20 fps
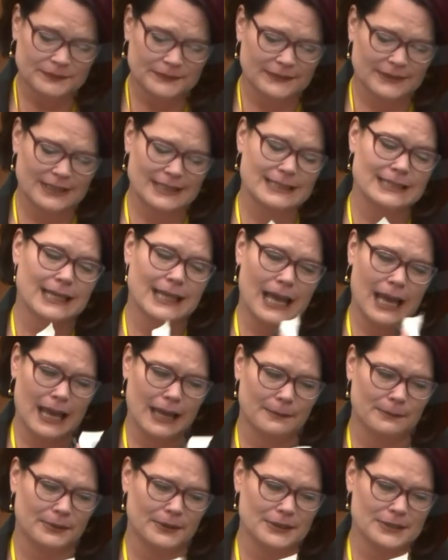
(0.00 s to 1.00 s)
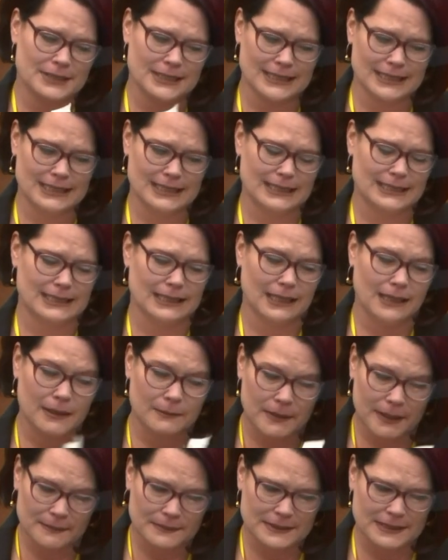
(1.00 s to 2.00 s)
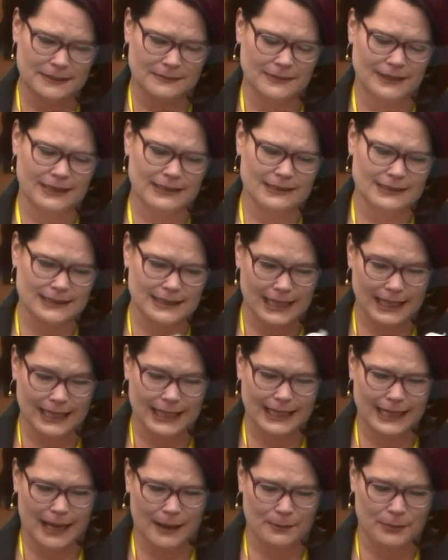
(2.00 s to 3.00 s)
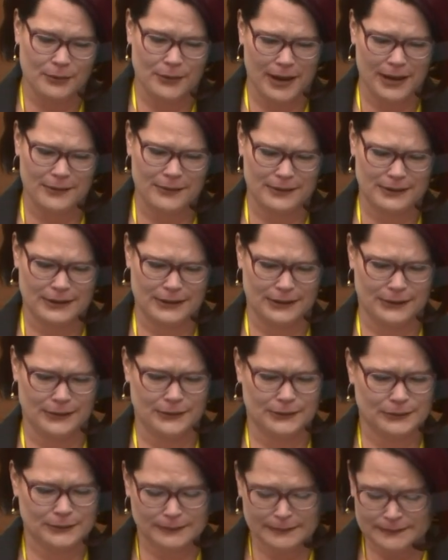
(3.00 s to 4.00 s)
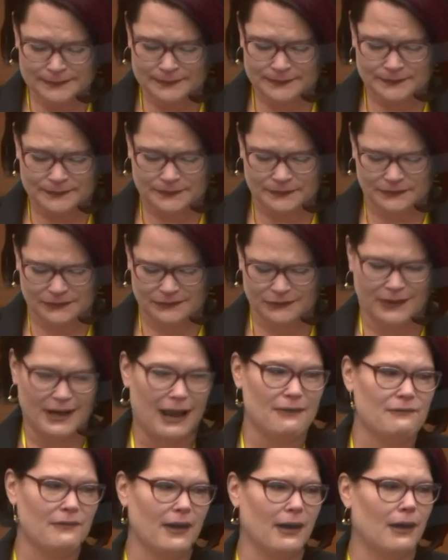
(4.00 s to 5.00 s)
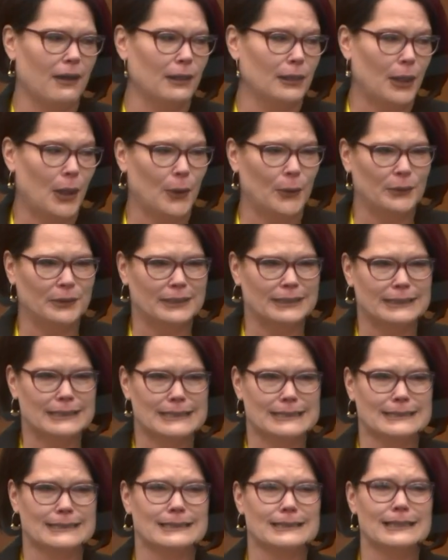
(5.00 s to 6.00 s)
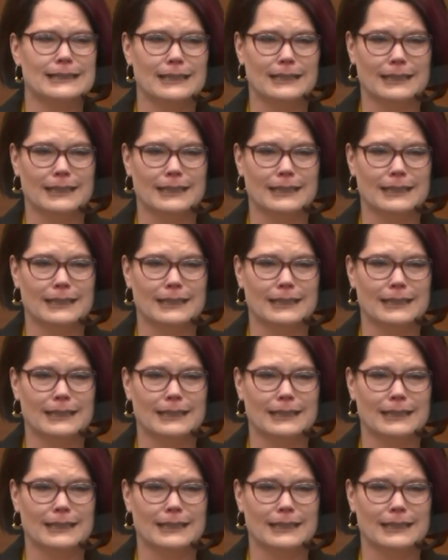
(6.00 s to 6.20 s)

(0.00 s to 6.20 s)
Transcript: And this kind person just to come up to me and say, can I pray with you? When I felt alone in this